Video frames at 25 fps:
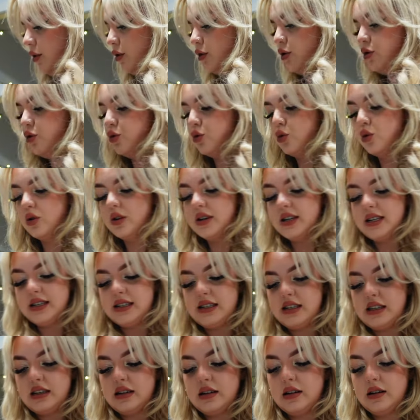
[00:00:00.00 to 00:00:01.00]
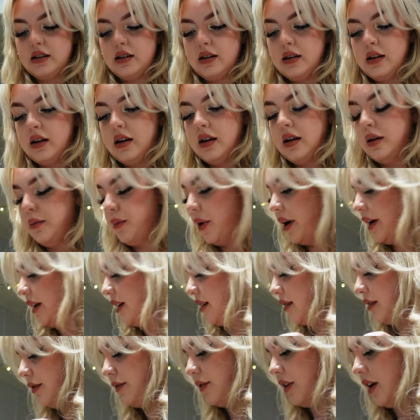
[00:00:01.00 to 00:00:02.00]
annoyed. But
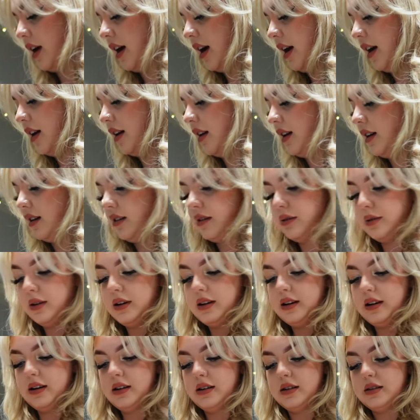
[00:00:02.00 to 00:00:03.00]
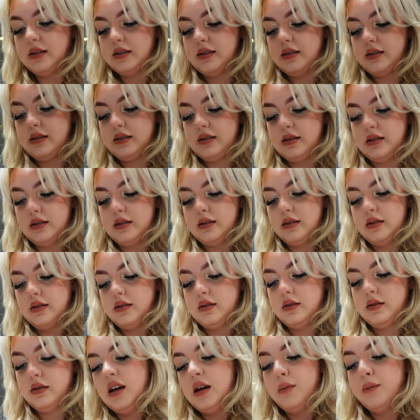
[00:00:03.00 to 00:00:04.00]
it's fine. It is what it is.
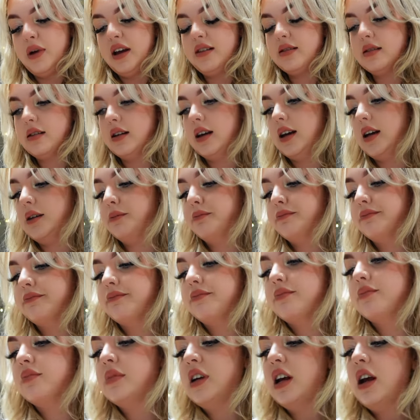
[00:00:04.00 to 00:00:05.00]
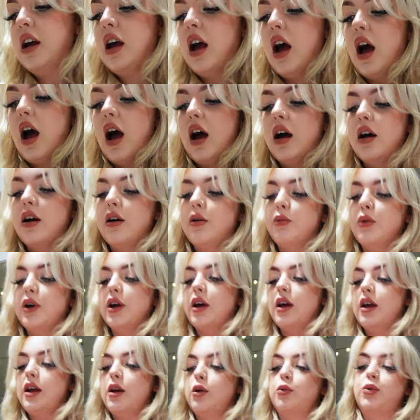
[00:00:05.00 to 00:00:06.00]
Basically,
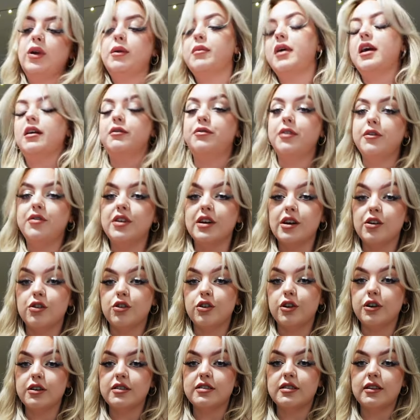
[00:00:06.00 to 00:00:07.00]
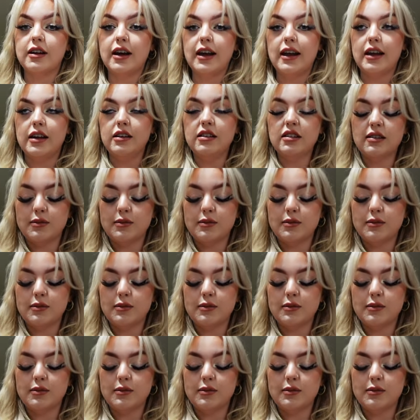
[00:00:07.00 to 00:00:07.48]
we made $1,500 tonight and